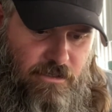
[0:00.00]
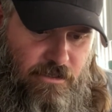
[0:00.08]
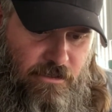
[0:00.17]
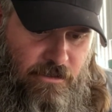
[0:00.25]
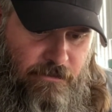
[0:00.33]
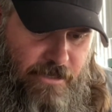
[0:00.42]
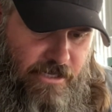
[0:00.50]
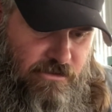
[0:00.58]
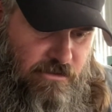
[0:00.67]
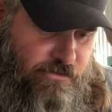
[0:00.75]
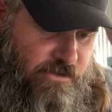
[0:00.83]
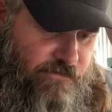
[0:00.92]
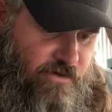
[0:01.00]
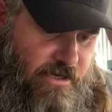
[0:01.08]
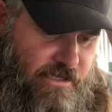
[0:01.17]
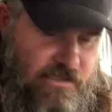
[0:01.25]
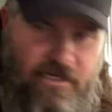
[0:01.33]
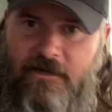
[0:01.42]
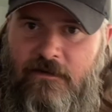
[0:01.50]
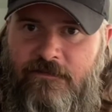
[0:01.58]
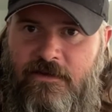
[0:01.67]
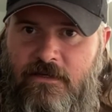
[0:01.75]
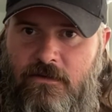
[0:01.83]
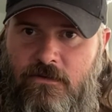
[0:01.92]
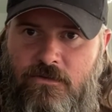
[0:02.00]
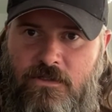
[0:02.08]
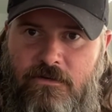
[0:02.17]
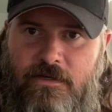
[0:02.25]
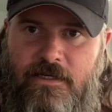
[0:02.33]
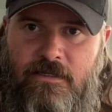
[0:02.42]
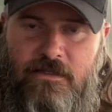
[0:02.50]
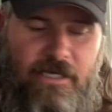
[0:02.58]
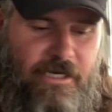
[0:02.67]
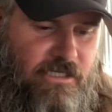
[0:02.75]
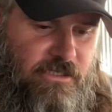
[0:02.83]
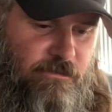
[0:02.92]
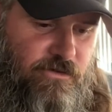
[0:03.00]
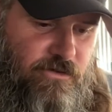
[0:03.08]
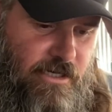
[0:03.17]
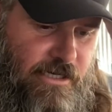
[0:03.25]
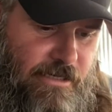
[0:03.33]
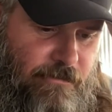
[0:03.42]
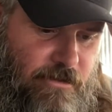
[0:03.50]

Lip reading: As always, if you guys like our videos, go ahead and like and subscribe.